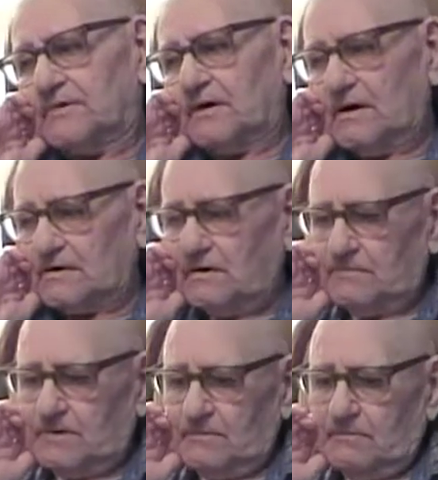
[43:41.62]
I got
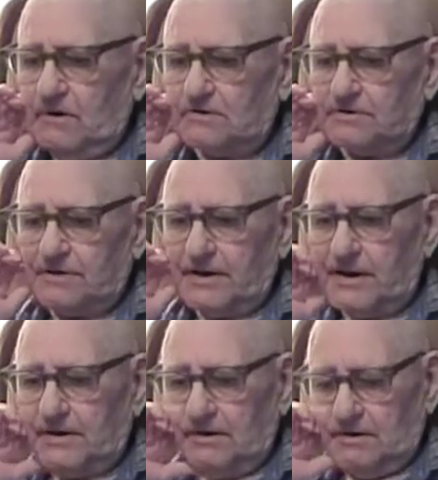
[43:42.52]
me a box of
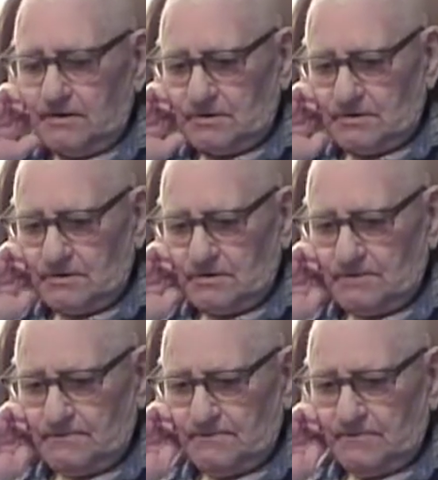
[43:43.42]
candy,
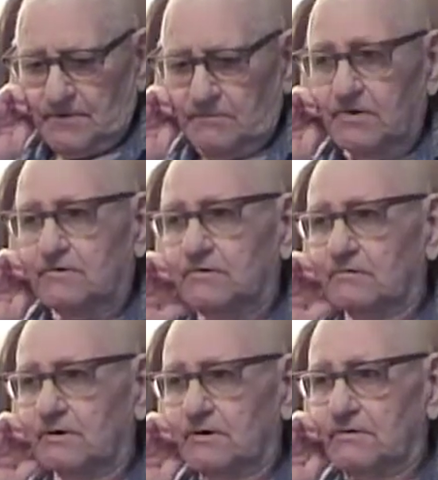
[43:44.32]
Milky
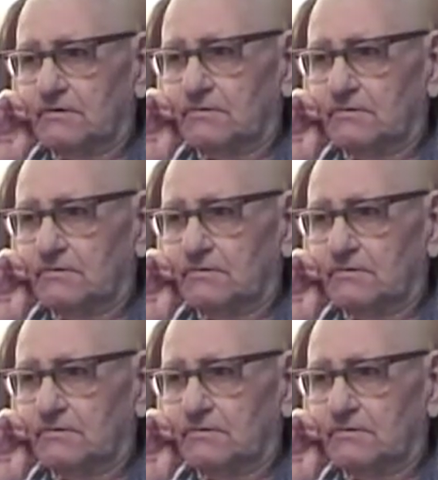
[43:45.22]
Ways.